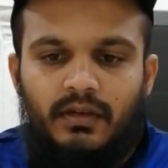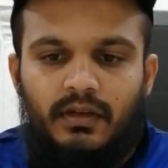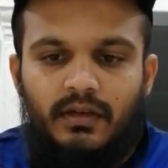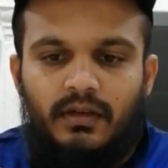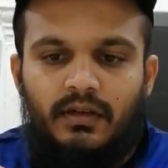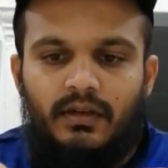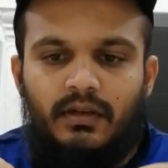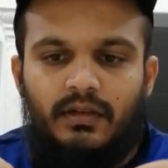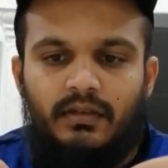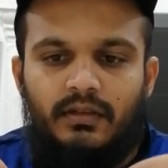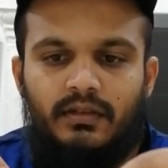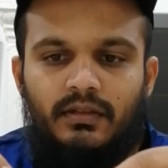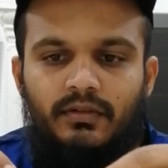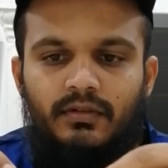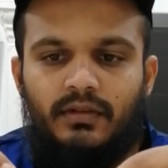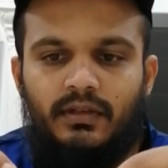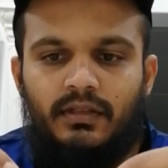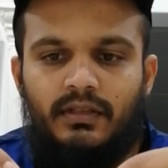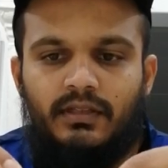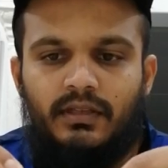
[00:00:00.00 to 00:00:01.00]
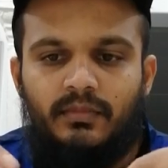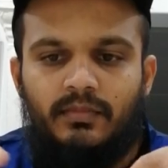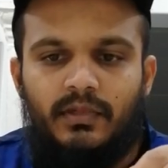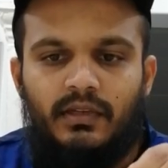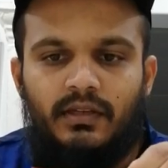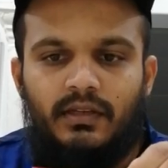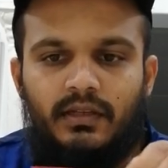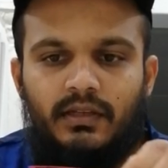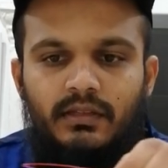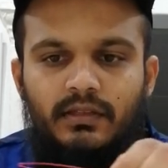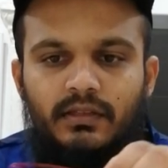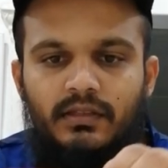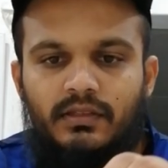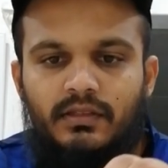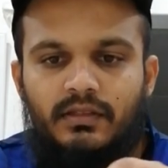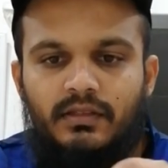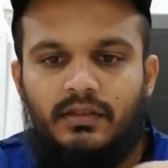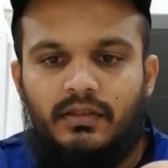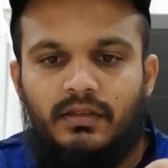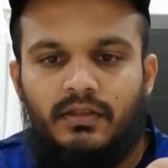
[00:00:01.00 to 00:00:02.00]
until you get something like
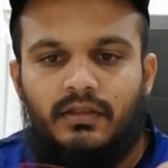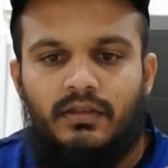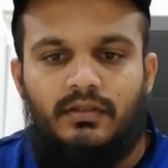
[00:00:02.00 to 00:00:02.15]
this.